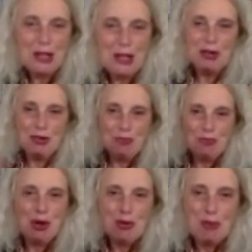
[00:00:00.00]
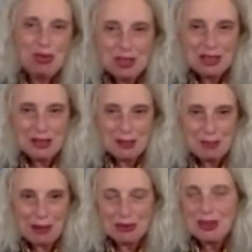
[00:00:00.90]
The more we think
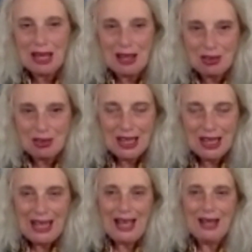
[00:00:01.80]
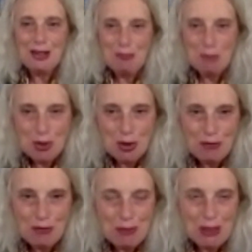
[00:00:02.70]
about death, and the more we
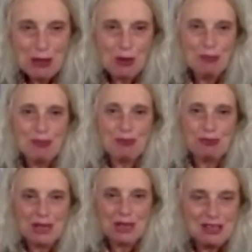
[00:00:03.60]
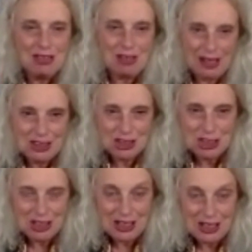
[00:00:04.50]
become free to
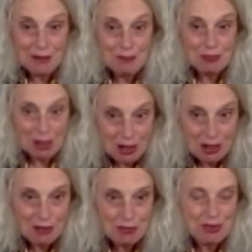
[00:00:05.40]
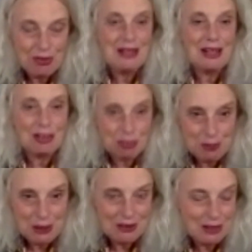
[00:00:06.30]
actually love and
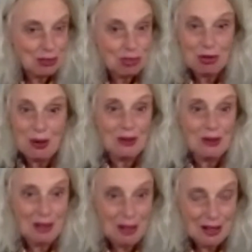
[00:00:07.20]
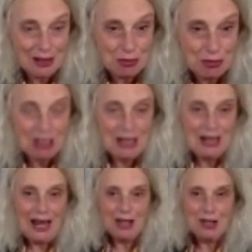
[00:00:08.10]
experience our lives,
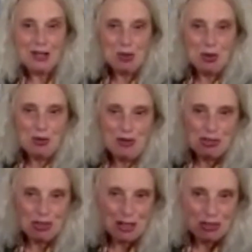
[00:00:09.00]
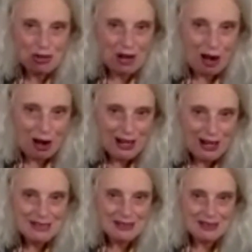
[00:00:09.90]
and the more we try to hide
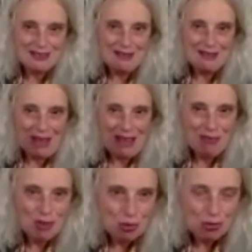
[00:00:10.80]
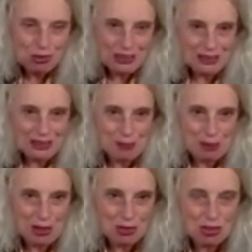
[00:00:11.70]
it and not think
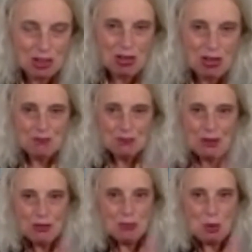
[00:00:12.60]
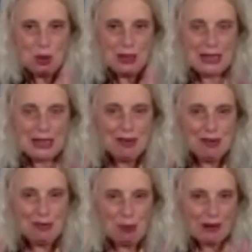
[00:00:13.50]
about it, the more
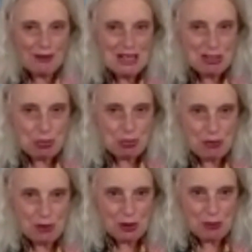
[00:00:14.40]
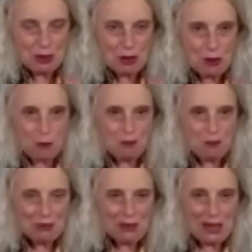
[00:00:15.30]
worried we will become,
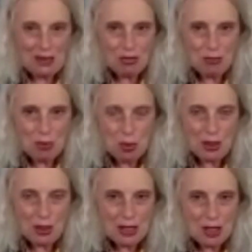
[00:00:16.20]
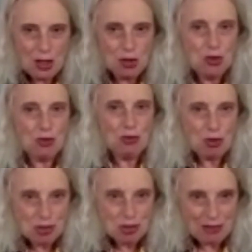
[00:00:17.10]
and the more
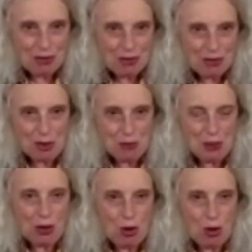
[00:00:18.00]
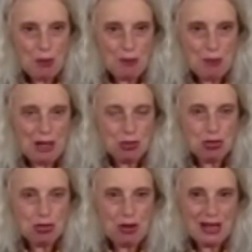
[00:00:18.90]
neurotic we will become about
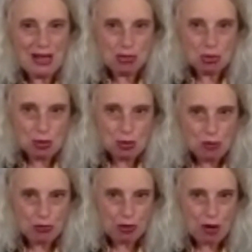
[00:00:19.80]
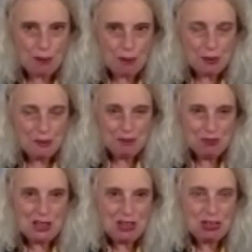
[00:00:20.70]
trying to cover up
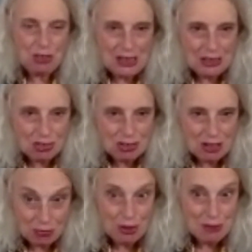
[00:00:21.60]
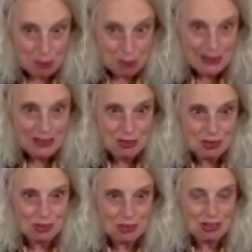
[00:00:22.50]
these things that remind
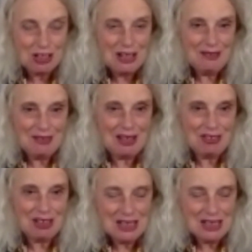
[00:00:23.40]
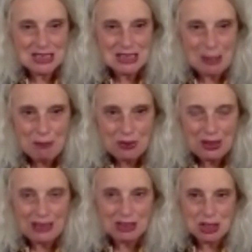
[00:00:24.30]
us that there is something,
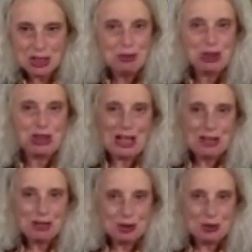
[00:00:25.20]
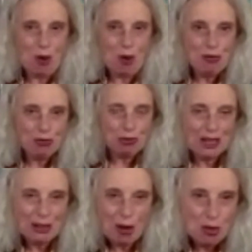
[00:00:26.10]
some shadow hovering
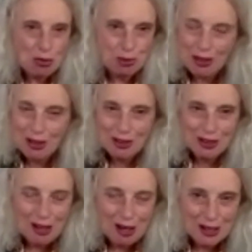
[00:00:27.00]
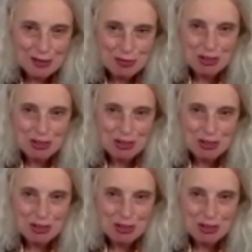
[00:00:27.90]
over our lives